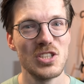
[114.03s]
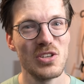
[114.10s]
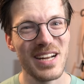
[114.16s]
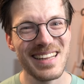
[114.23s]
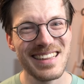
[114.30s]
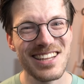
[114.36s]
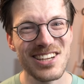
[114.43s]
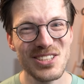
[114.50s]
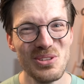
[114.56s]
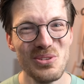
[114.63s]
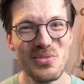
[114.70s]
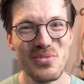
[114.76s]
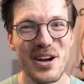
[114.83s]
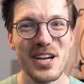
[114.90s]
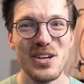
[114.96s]
So that doesn't
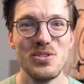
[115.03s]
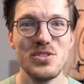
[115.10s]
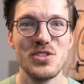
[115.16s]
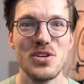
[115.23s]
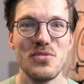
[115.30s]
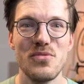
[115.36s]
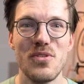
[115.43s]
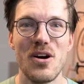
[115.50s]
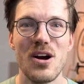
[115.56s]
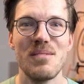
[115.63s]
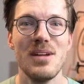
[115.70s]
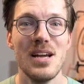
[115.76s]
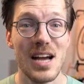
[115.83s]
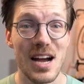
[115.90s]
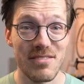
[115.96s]
look very good so far.
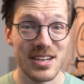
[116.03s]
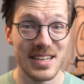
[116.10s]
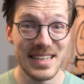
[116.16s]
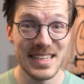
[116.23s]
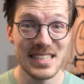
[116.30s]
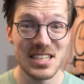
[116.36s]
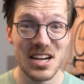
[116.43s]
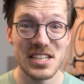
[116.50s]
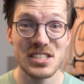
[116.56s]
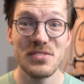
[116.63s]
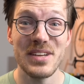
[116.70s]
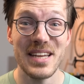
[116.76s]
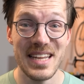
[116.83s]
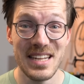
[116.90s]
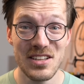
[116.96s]
However, these kinds
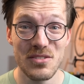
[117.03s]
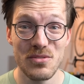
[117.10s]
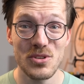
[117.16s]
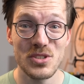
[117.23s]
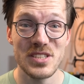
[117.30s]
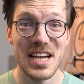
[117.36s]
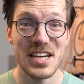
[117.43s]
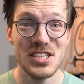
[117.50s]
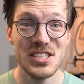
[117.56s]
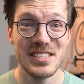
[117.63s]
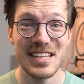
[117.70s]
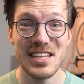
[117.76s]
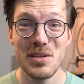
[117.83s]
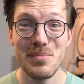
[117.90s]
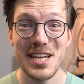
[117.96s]
of interval sessions
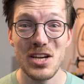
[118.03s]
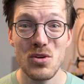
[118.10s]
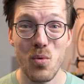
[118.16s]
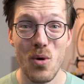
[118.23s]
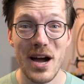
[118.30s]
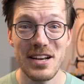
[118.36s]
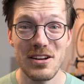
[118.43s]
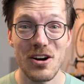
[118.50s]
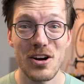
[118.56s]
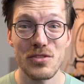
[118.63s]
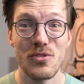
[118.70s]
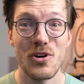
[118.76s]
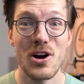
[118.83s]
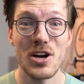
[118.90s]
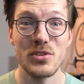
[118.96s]
tend to be quite hard
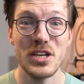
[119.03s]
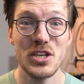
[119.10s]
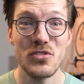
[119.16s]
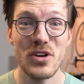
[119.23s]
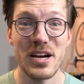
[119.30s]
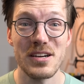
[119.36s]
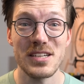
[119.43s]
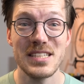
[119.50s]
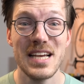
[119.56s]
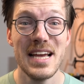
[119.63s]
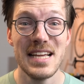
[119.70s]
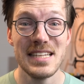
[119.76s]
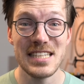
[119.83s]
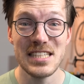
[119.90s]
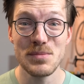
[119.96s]
for heart rate trackers,
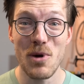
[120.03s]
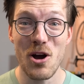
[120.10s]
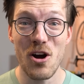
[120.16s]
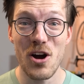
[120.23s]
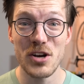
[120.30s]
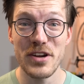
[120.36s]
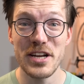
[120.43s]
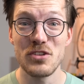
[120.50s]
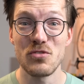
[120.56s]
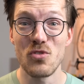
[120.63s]
since my heart rate